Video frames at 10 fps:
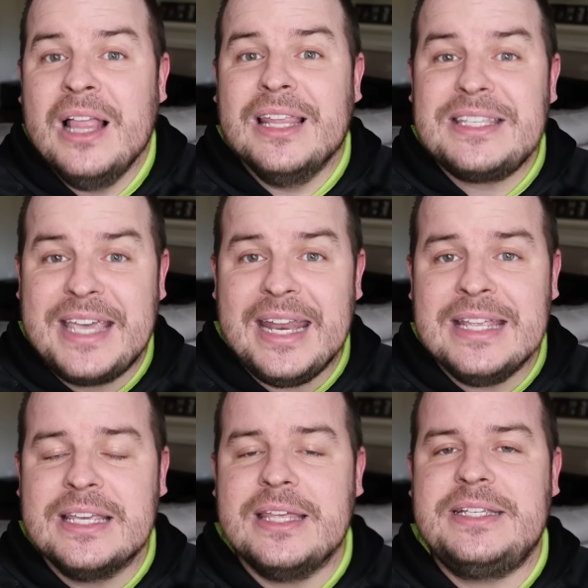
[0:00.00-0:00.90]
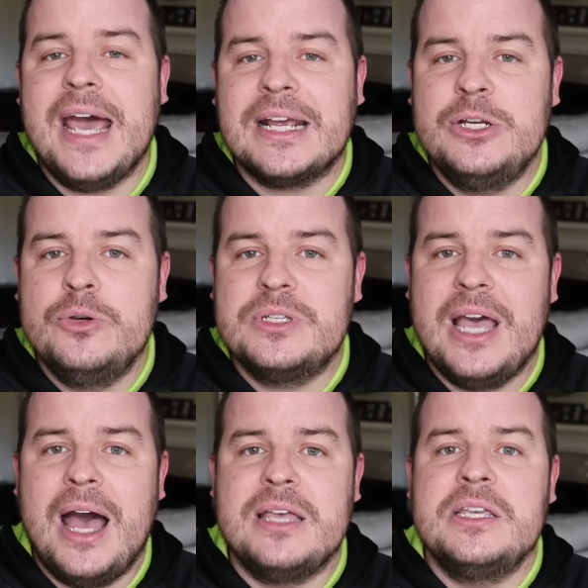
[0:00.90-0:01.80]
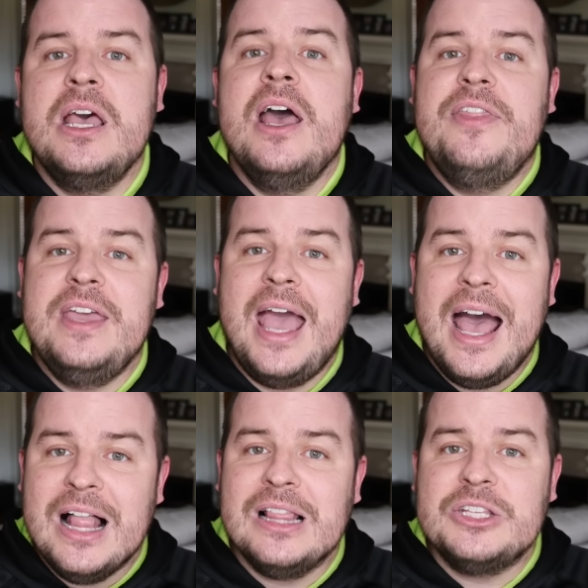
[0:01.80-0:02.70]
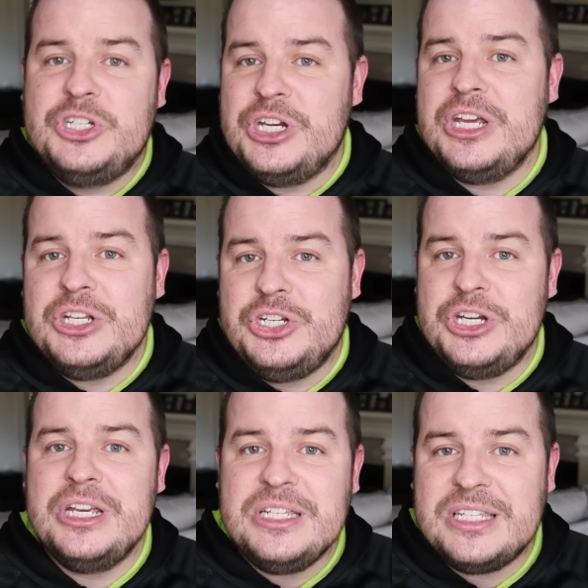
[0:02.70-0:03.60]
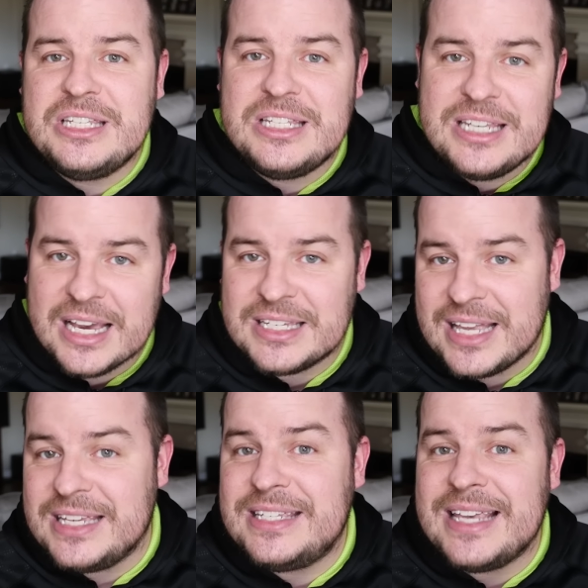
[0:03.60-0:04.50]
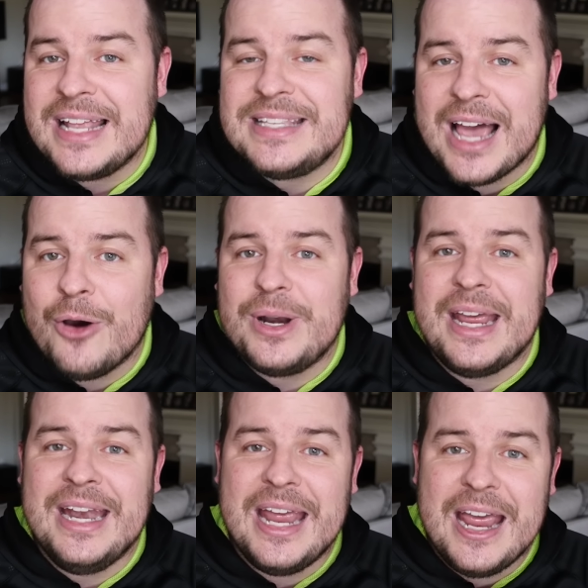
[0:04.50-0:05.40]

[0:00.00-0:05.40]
Let's get into the tech news, guys. The LG G6, they sent out an